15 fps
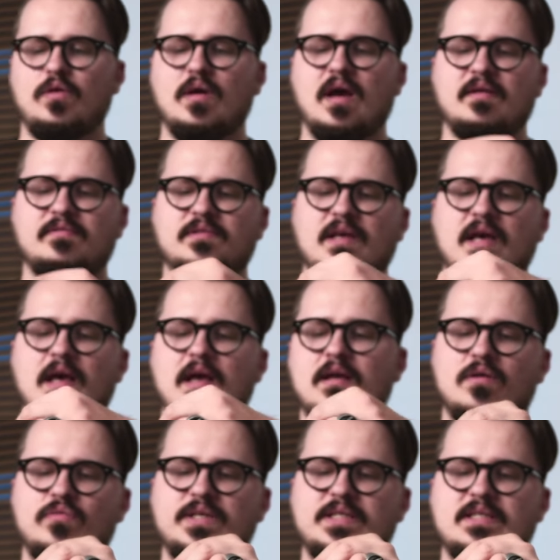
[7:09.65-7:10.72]
You have the
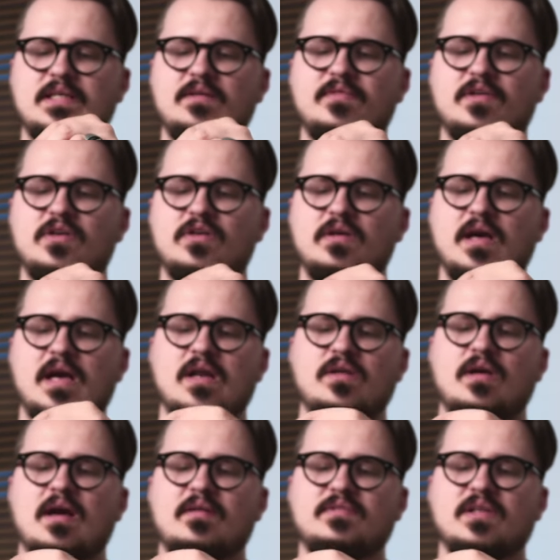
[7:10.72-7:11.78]
receiver and
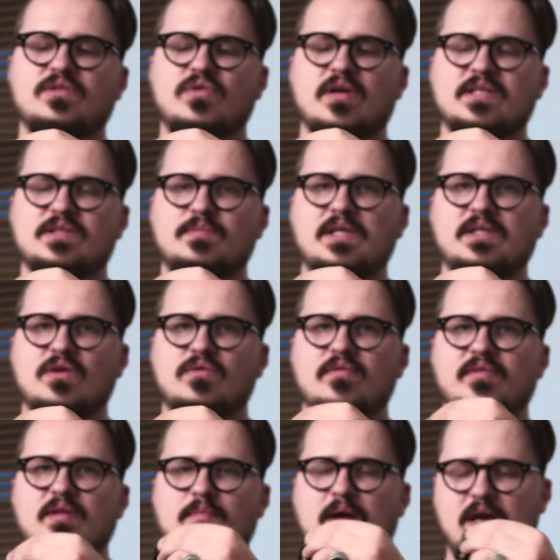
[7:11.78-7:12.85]
you have the transmitter
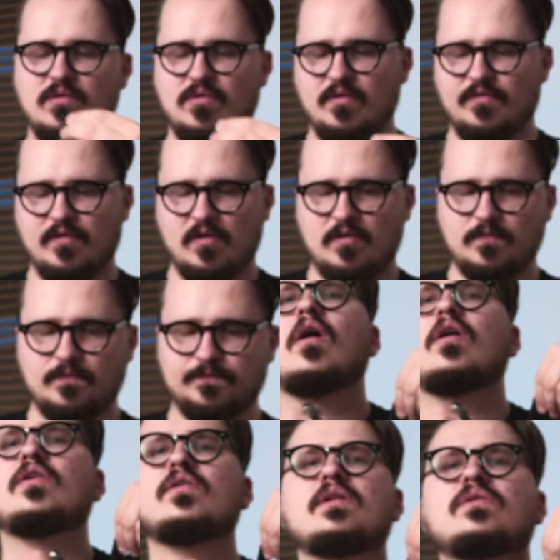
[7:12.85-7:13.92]
with the microphone.
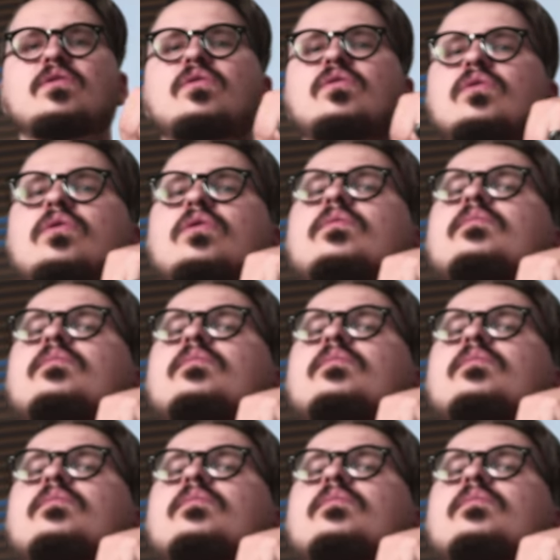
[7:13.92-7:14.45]
All you need to do